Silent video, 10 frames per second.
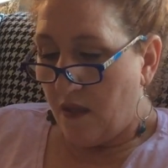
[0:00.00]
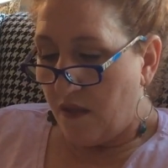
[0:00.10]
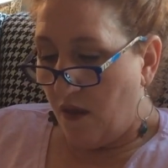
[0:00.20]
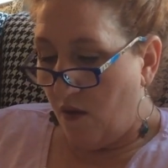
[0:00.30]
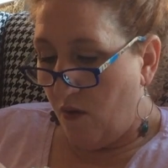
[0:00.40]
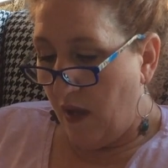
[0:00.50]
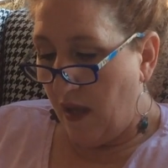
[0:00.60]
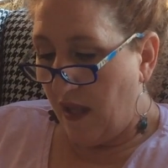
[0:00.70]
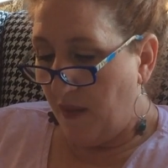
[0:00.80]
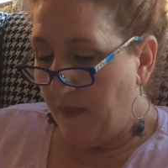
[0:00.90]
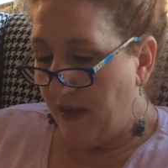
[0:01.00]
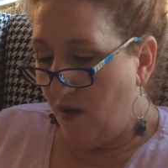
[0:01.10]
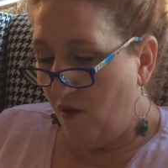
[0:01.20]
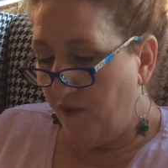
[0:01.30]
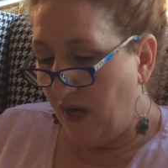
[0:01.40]
So let me
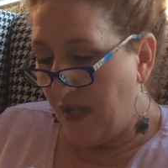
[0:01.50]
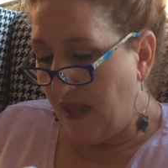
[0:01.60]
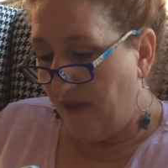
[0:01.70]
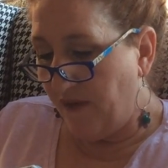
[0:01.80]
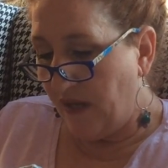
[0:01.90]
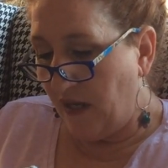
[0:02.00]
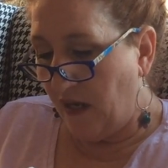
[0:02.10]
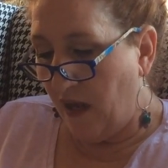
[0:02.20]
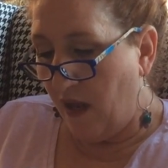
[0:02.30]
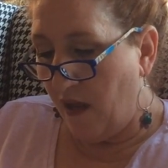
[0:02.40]
know if you guys have any